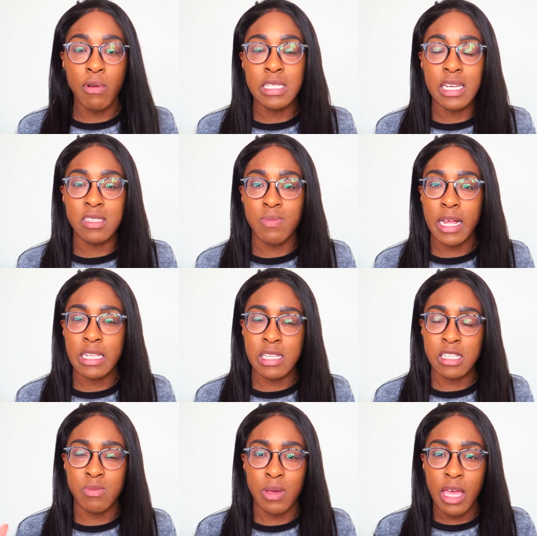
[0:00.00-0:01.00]
I was
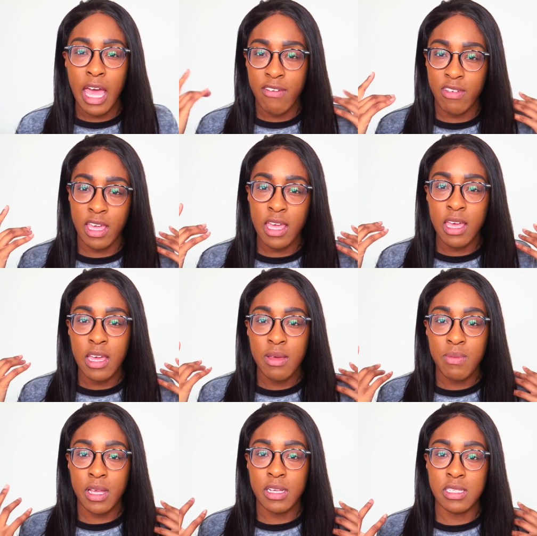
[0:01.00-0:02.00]
expecting it to be heavy
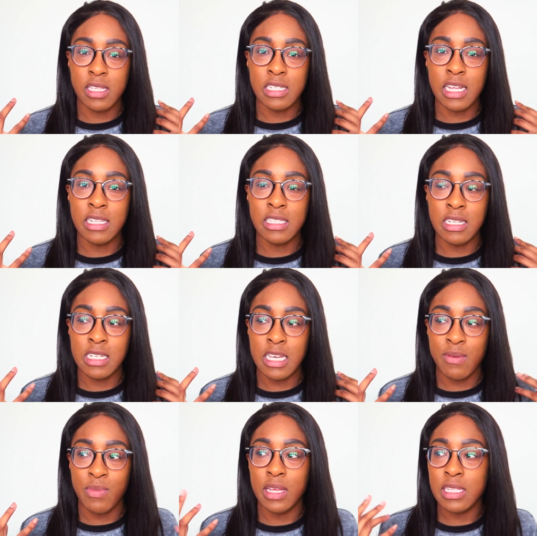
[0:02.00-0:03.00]
because of the density.